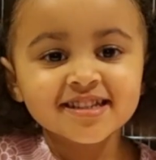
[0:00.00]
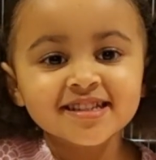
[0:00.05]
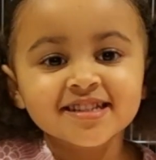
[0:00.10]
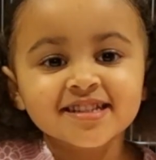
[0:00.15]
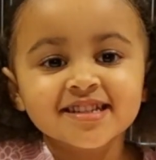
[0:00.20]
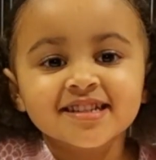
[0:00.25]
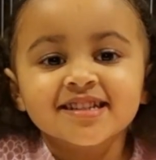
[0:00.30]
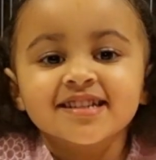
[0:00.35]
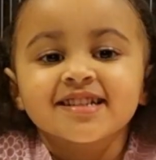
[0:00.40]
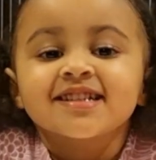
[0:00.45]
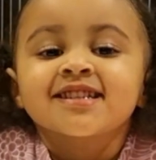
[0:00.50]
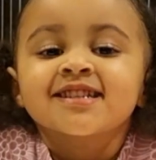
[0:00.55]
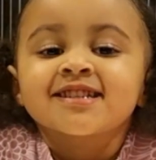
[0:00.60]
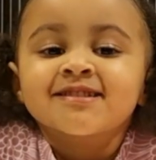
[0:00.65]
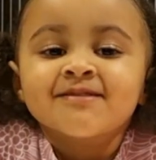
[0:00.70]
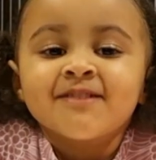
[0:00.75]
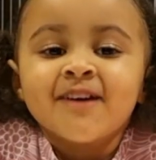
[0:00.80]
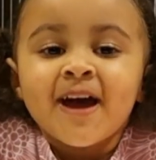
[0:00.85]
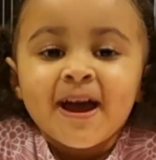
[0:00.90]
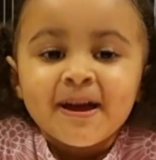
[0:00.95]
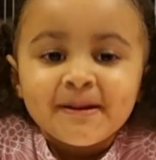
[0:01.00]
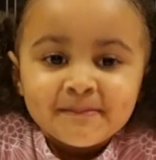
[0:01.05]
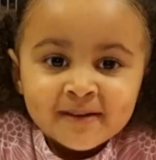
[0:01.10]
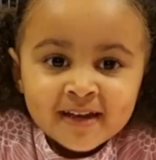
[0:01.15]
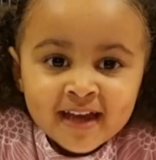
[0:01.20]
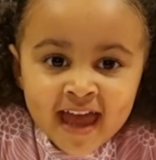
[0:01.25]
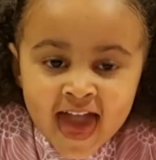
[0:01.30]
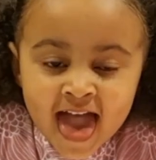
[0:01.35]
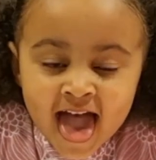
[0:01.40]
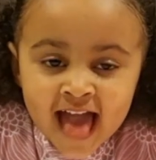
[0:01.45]
subscribe
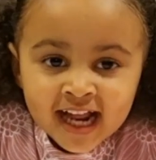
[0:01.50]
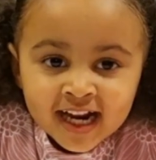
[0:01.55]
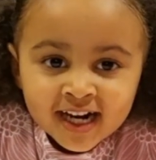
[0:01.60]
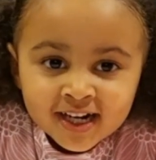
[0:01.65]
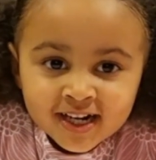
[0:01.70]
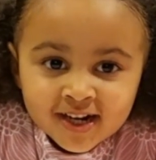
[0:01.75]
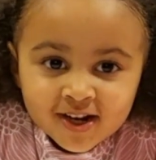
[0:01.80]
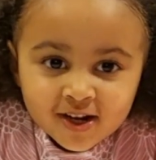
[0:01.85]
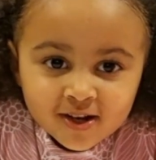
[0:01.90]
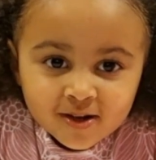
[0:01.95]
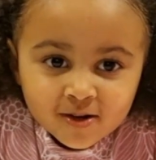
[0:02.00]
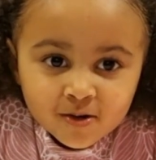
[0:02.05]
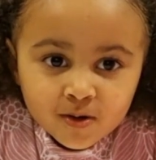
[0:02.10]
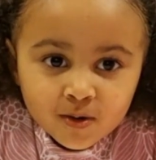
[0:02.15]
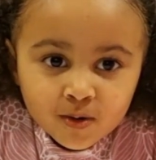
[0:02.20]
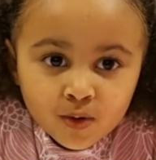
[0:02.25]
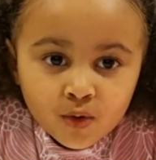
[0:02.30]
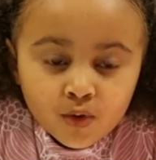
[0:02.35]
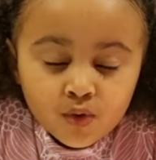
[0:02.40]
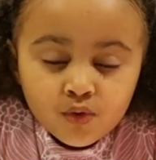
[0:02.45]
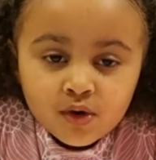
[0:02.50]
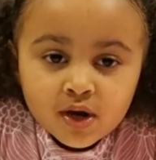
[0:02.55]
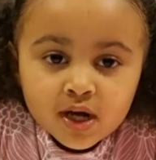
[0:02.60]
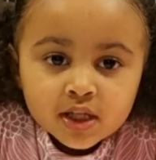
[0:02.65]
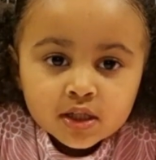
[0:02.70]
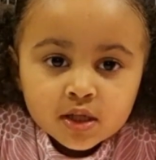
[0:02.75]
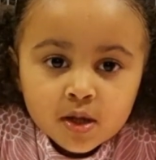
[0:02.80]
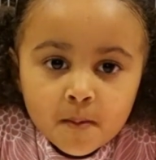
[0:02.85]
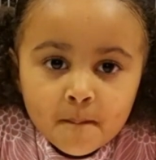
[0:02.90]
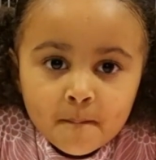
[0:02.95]
and
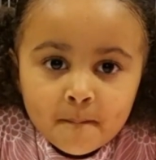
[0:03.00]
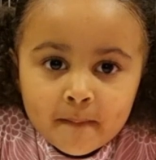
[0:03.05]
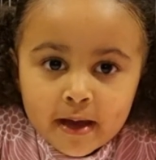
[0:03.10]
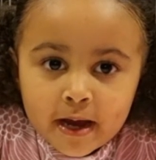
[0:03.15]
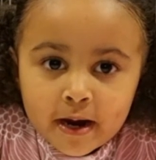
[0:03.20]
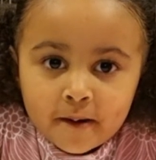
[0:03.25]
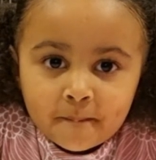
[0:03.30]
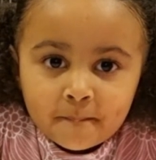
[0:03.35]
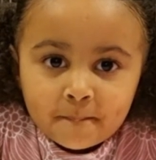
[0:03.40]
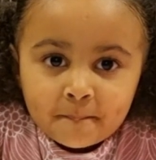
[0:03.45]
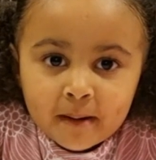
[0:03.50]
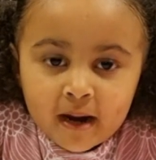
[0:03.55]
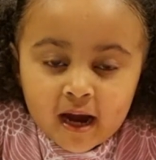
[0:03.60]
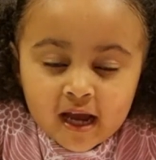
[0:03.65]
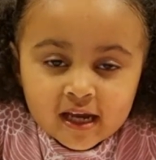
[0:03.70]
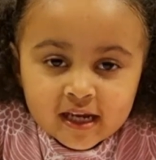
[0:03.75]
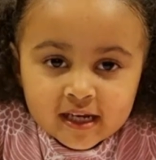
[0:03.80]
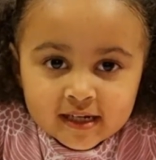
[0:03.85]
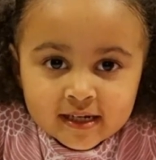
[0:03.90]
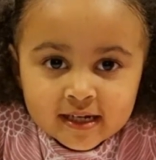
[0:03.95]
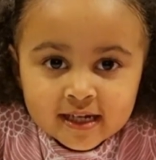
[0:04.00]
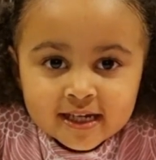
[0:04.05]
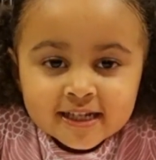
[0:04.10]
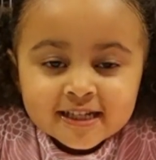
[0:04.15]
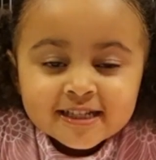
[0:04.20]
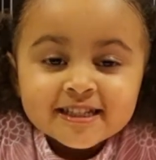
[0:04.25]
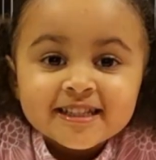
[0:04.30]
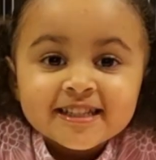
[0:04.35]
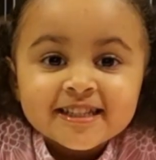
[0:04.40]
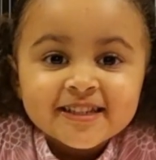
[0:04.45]
click the bell button.
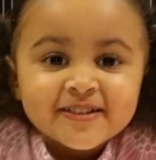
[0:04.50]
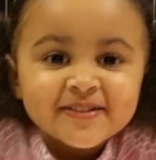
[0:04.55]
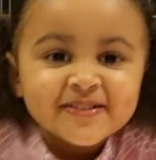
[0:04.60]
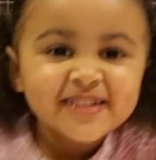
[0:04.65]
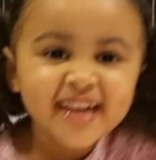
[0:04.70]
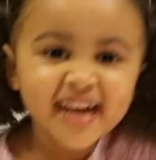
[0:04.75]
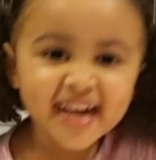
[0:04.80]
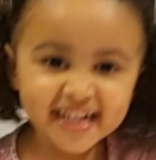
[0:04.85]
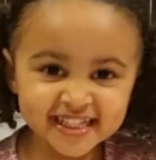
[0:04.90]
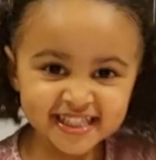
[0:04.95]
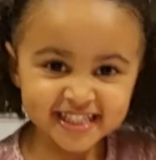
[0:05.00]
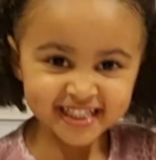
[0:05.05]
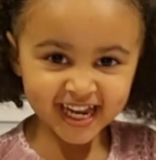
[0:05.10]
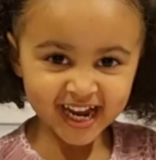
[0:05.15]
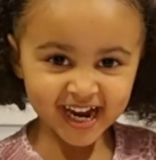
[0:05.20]
See you next